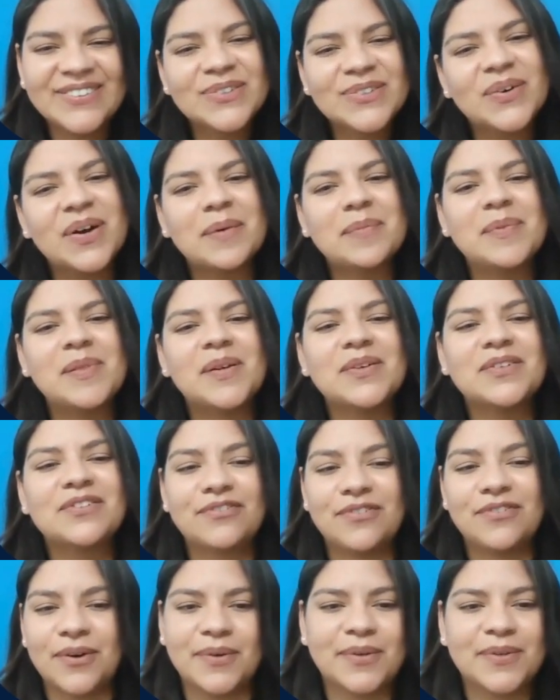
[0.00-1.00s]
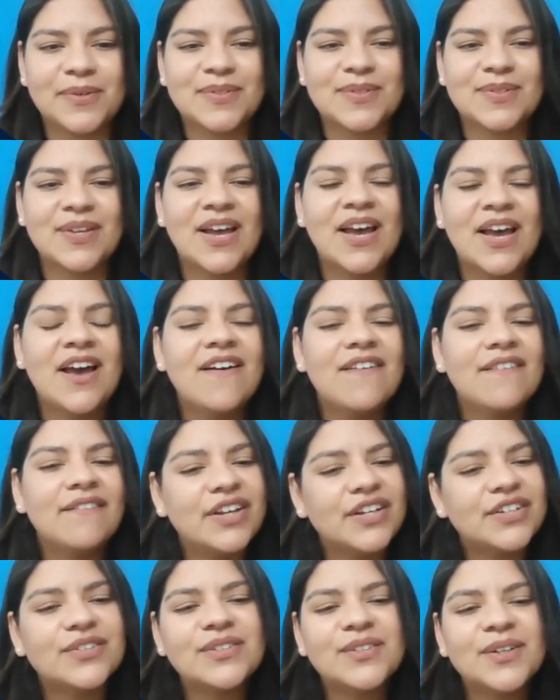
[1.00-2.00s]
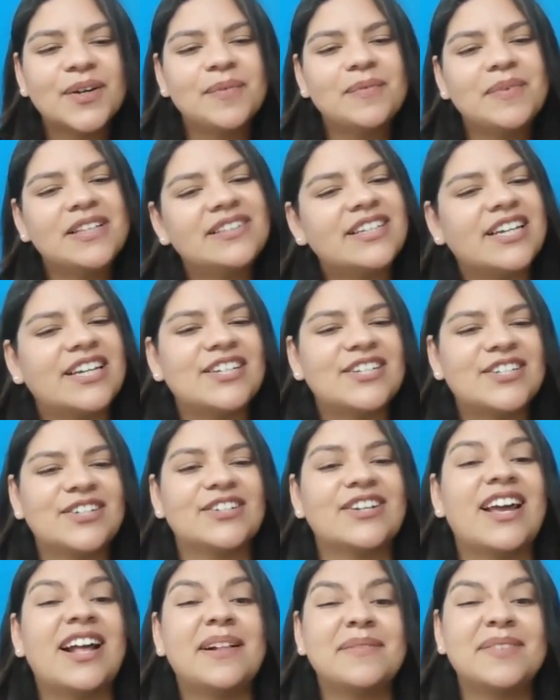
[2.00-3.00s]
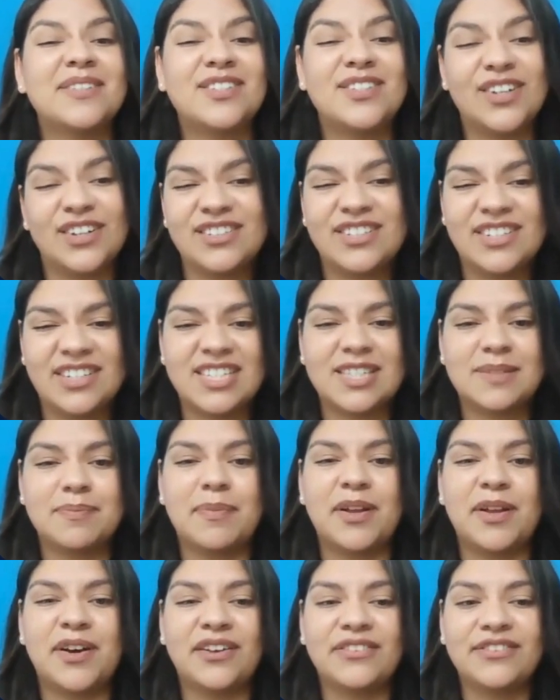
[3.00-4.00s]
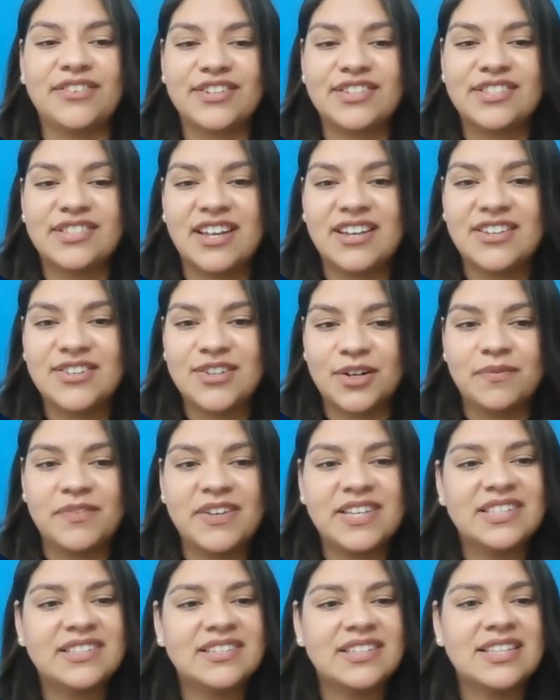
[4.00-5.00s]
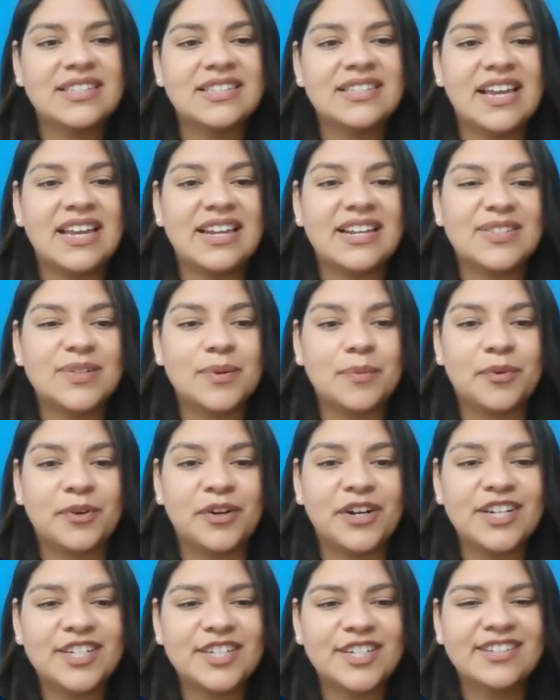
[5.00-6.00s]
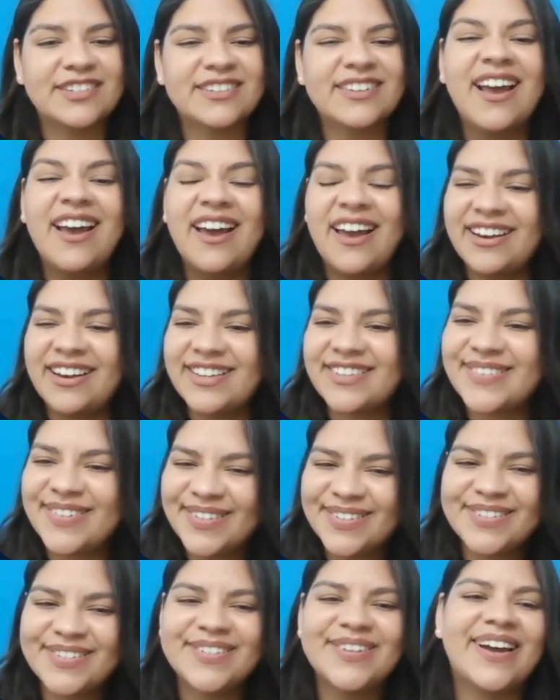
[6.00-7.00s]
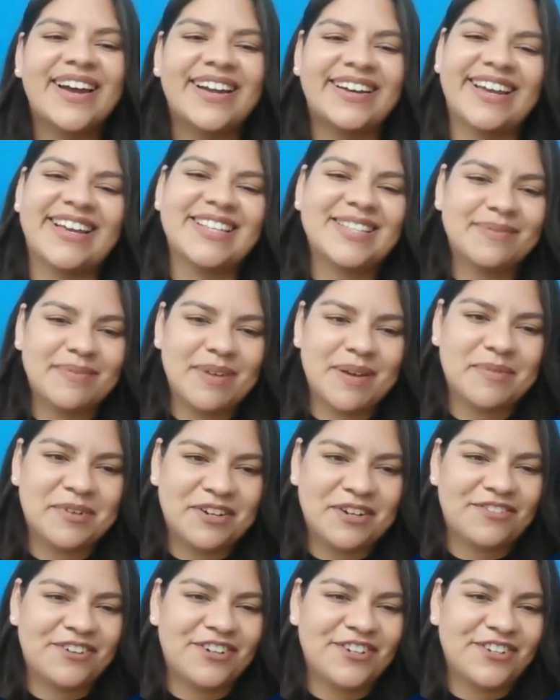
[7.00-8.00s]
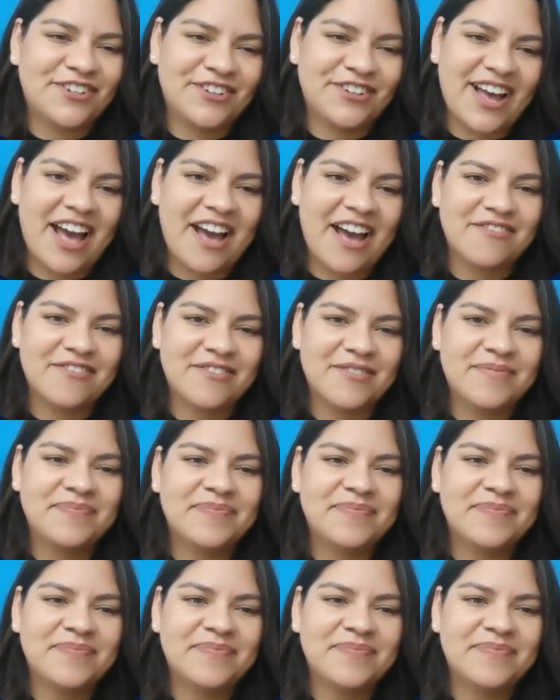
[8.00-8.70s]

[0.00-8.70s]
to upload photos. Visual documentation helps judges better understand your business and its operation, and it's also a nice memory for you to have.